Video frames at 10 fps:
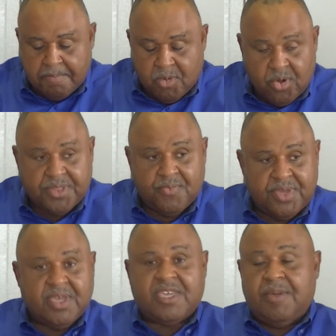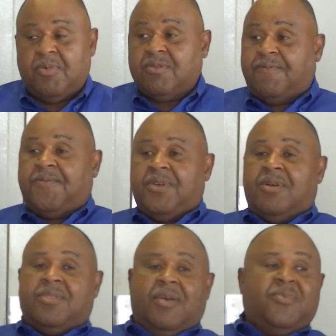more than we can keep on the
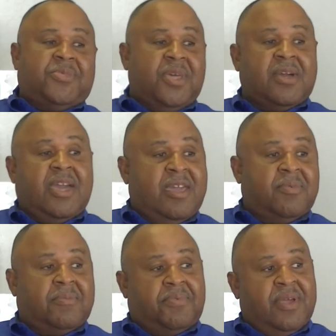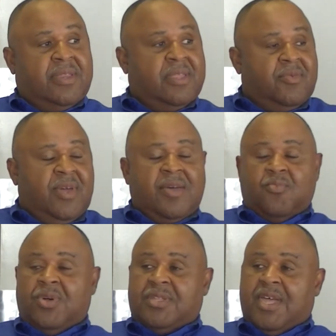field that we think are able to play at
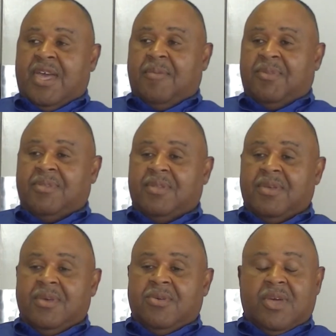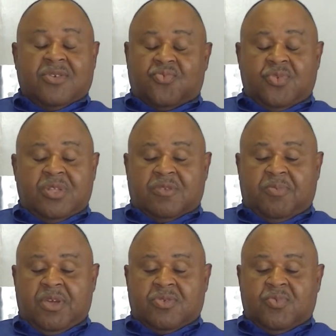one time, and that's really
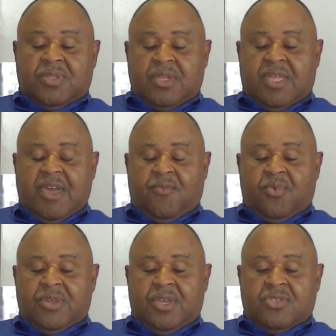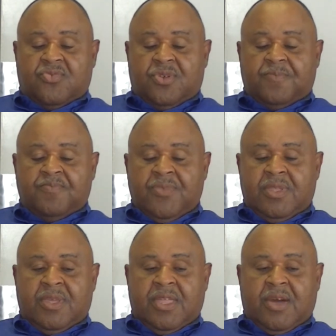special. We did have one injury
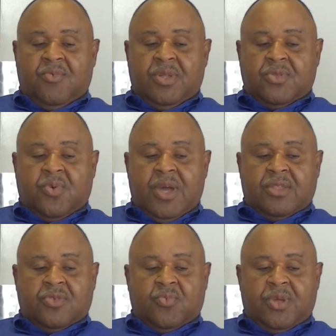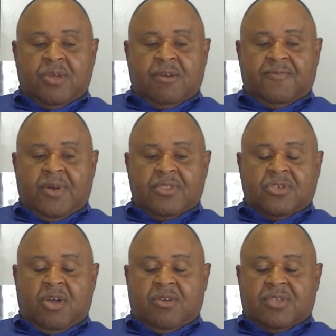that I wasn't quite as aware of.
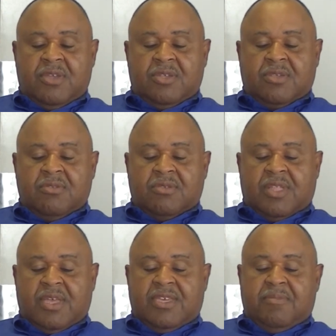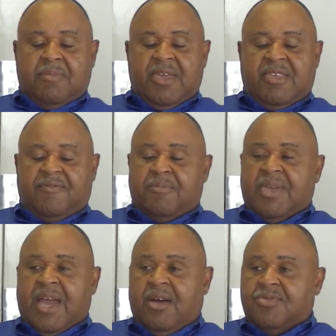Charles Henderson looks like he may even
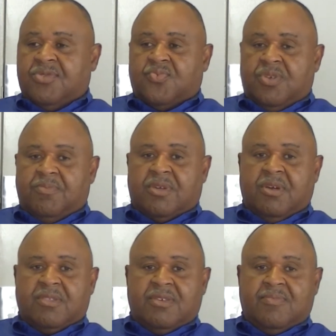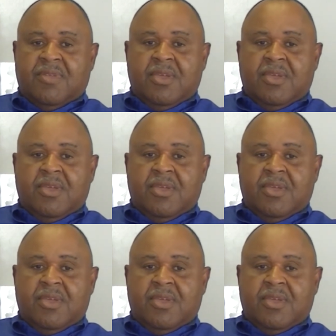be out this week because he